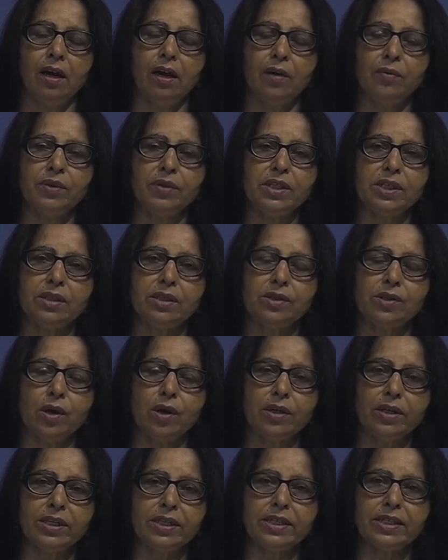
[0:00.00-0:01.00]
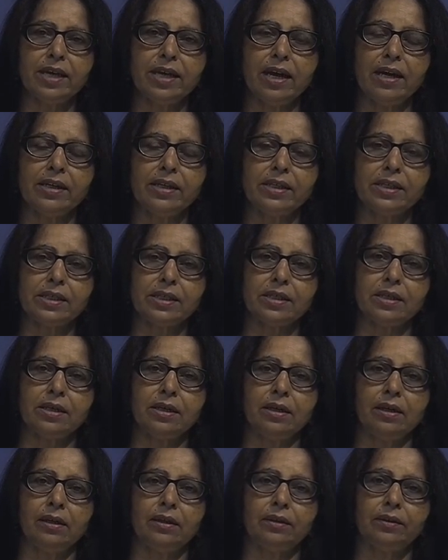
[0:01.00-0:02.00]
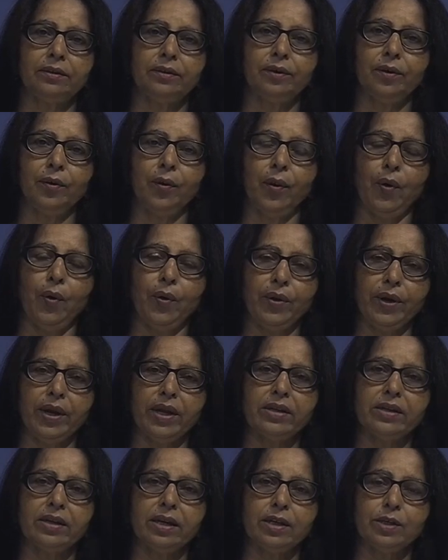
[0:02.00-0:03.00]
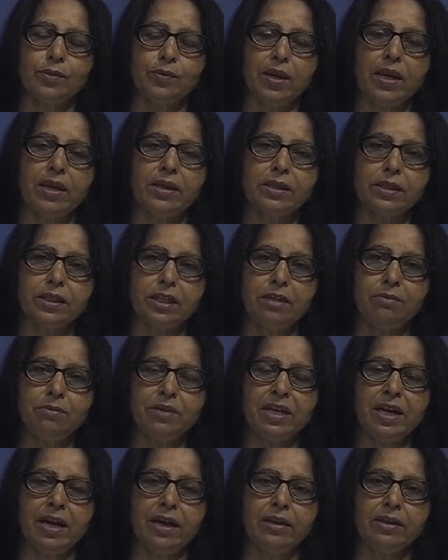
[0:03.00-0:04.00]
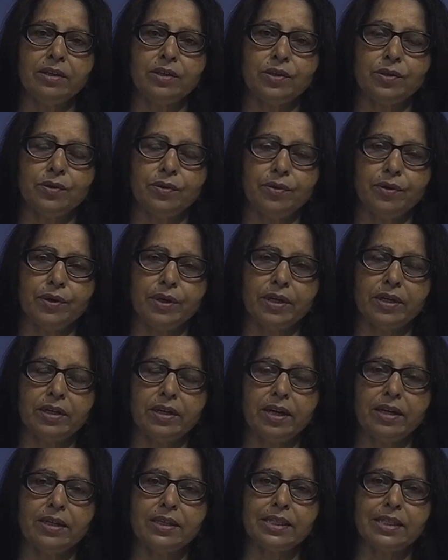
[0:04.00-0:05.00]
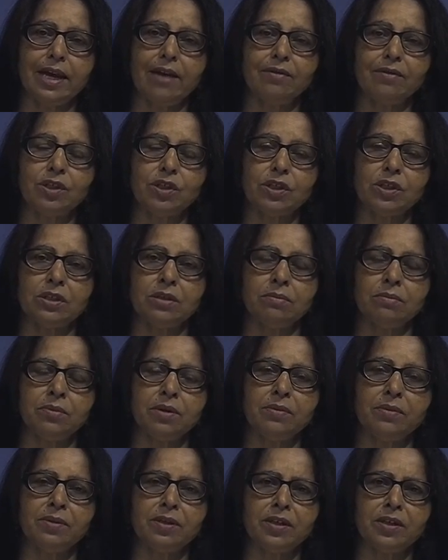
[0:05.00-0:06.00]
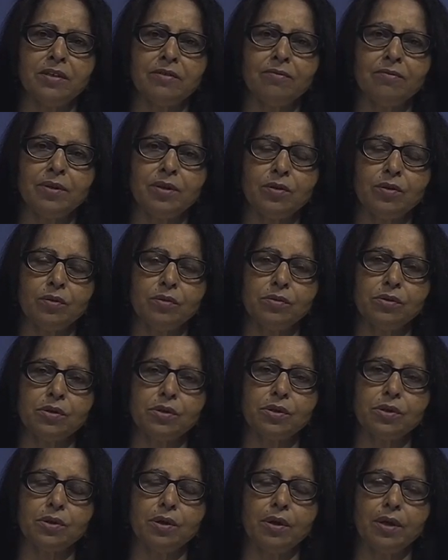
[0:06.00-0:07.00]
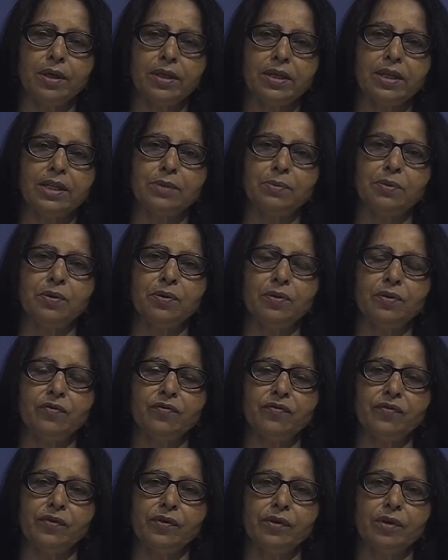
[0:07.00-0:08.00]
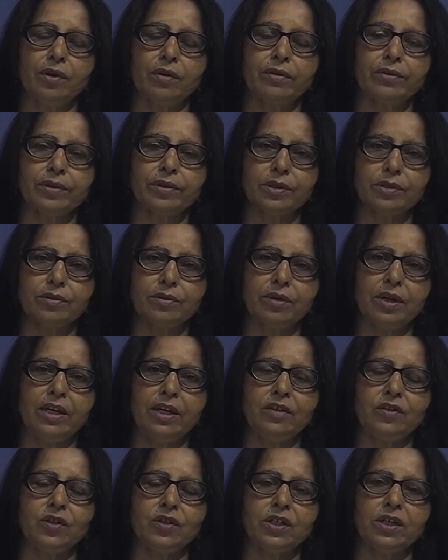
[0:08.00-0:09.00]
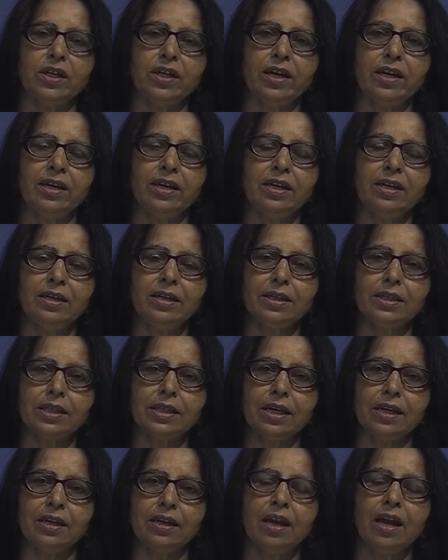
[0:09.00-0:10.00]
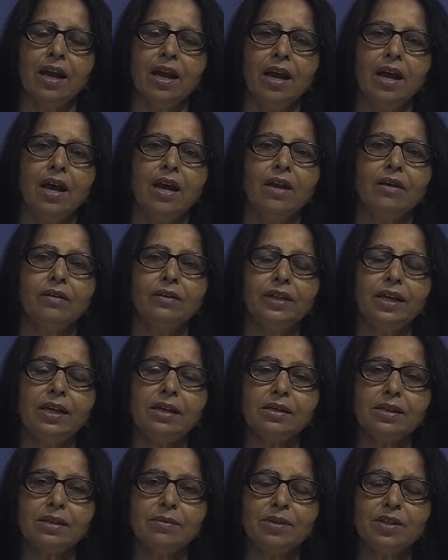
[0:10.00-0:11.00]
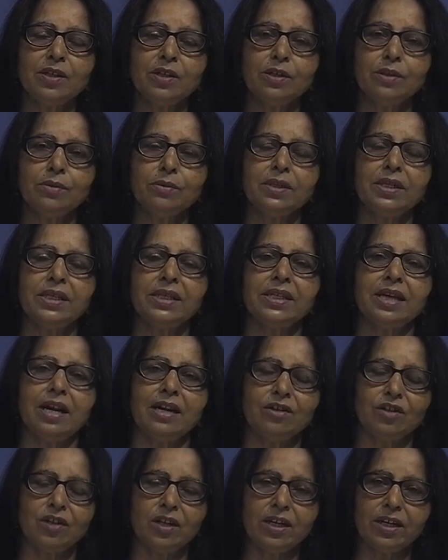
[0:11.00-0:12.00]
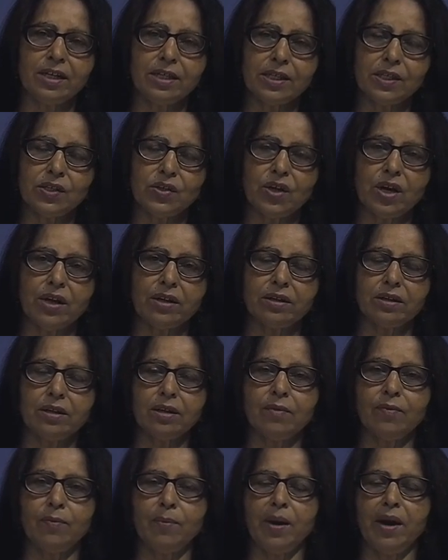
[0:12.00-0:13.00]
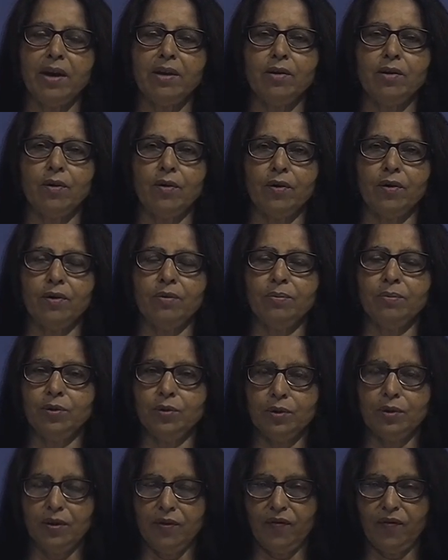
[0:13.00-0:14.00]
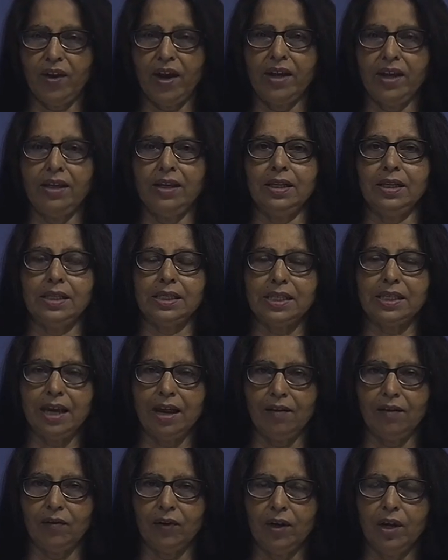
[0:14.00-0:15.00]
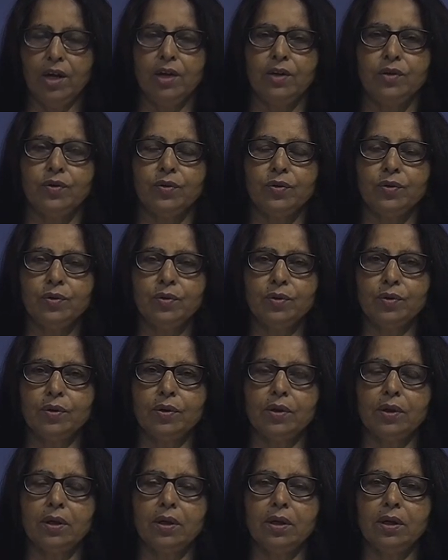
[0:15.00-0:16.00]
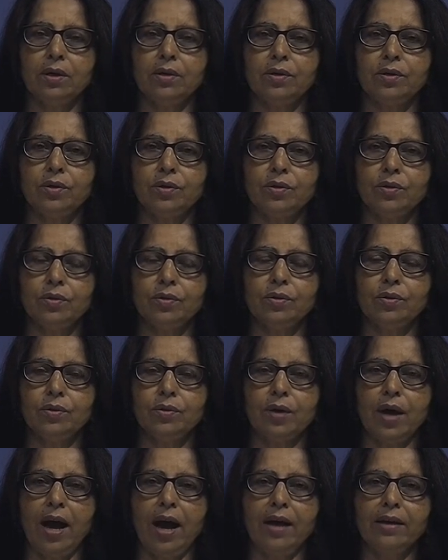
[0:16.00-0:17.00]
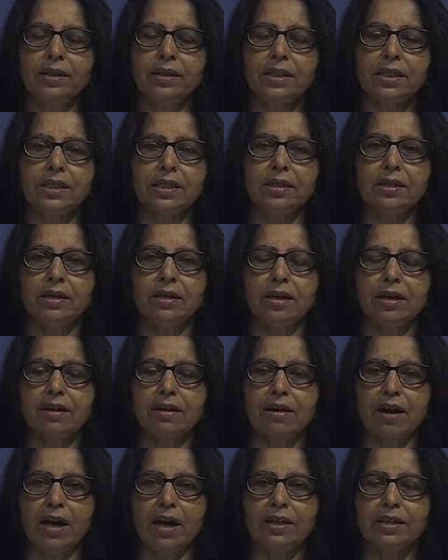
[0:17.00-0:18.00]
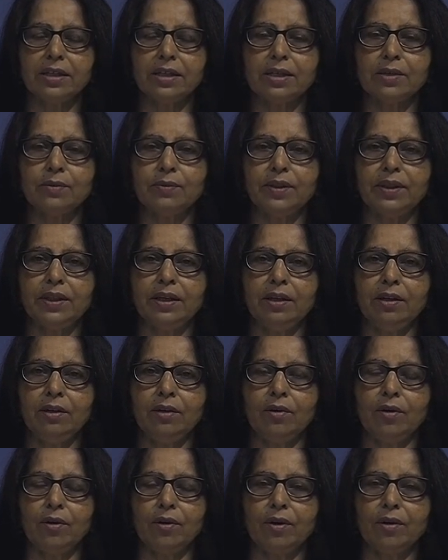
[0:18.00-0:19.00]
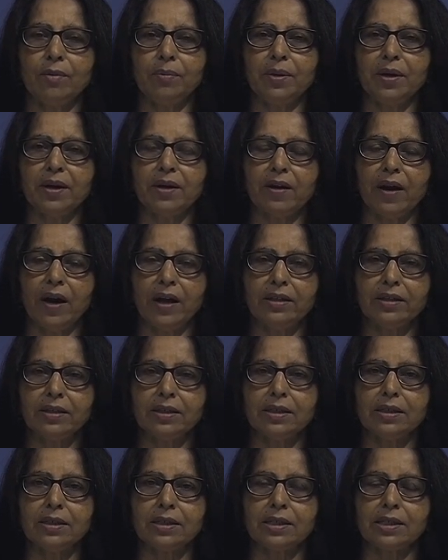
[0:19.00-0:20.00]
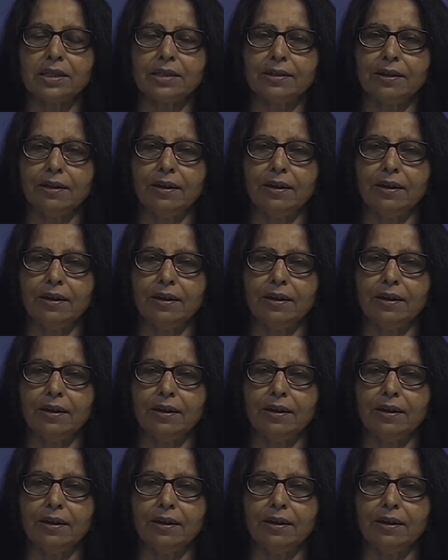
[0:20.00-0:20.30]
which exoticized the Orient as well as demonized the Orient as savage and primitive, but also saw it as beautiful, closer to nature and innocent. Now, these images were essentially constructed by Europe to define itself, to answer a crisis within Europe, a crisis